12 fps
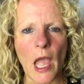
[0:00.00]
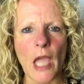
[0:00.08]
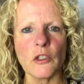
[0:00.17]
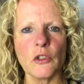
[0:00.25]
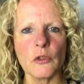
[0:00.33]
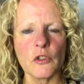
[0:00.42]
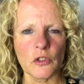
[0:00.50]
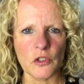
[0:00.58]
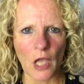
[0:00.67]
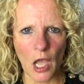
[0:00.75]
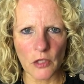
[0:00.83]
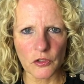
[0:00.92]
and you
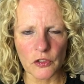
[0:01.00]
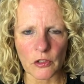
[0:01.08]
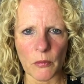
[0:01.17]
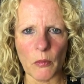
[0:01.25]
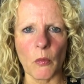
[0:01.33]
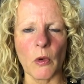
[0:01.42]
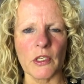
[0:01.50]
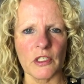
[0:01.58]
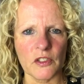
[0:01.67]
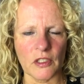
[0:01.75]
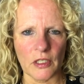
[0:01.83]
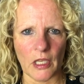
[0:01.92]
just ask them what
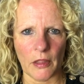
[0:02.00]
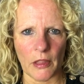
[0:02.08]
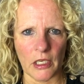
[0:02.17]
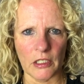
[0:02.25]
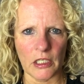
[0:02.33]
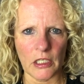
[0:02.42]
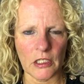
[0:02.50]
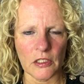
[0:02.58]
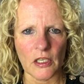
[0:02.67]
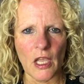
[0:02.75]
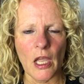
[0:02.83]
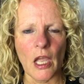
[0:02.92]
is it that they
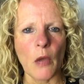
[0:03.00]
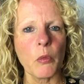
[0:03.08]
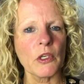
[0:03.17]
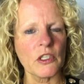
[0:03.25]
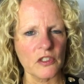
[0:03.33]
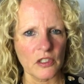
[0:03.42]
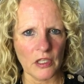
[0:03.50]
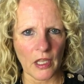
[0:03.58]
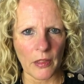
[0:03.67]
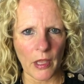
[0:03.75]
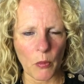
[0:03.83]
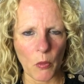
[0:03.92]
need, and what is it
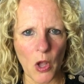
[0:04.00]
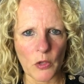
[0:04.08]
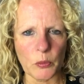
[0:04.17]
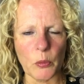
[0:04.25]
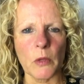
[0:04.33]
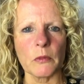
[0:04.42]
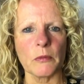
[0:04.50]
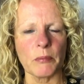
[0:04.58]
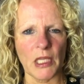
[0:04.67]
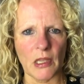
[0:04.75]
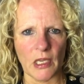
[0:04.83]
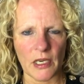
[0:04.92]
that they want, what would
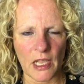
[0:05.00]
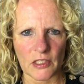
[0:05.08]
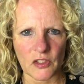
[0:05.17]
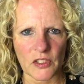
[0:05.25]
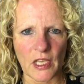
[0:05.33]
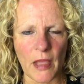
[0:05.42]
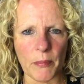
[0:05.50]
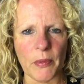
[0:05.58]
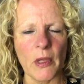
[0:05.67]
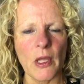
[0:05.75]
be their next step.